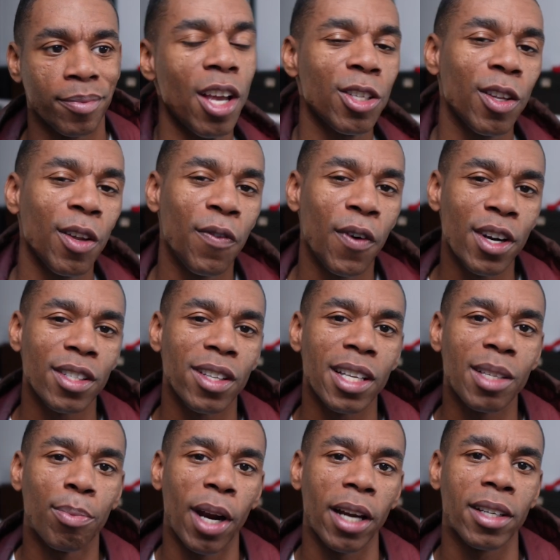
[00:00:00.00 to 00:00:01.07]
So first,
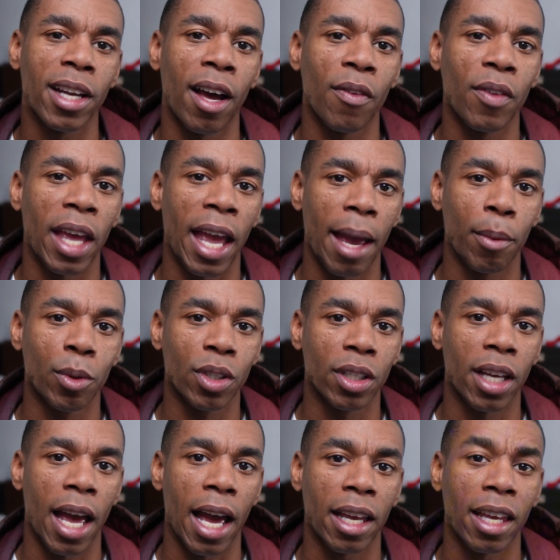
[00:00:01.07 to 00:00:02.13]
let's break down the Hamilton
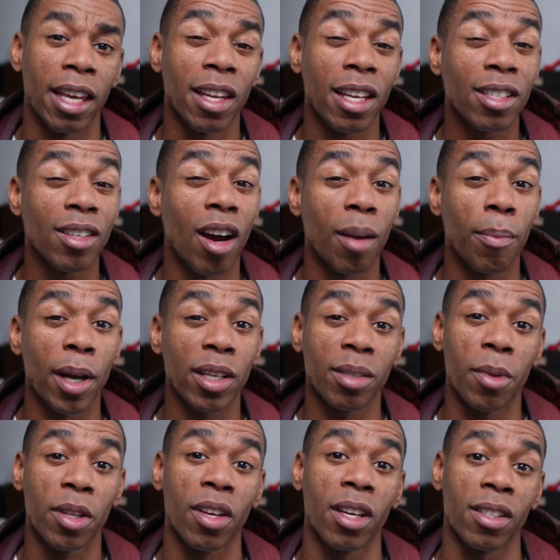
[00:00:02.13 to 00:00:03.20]
Khaki and let's talk about
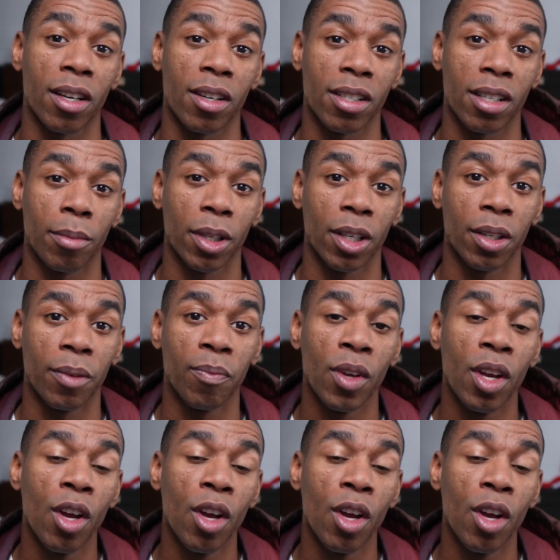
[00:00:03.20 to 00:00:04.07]
some of the things that are similar.